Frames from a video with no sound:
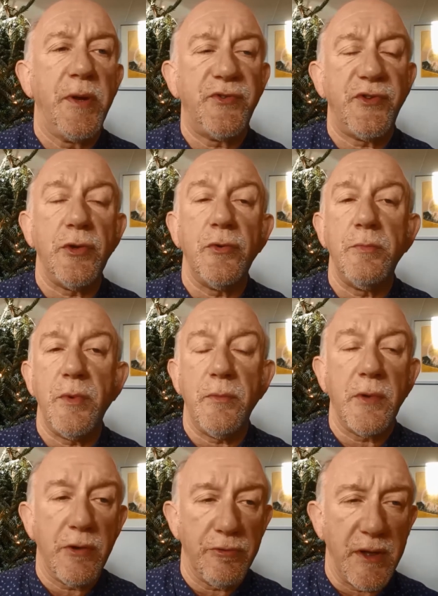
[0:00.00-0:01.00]
pursue
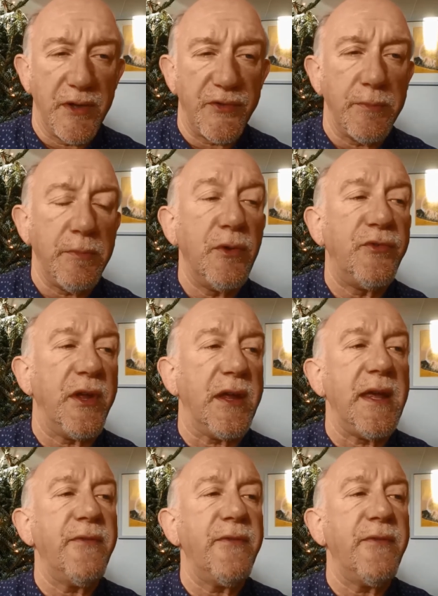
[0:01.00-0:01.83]
careers in music,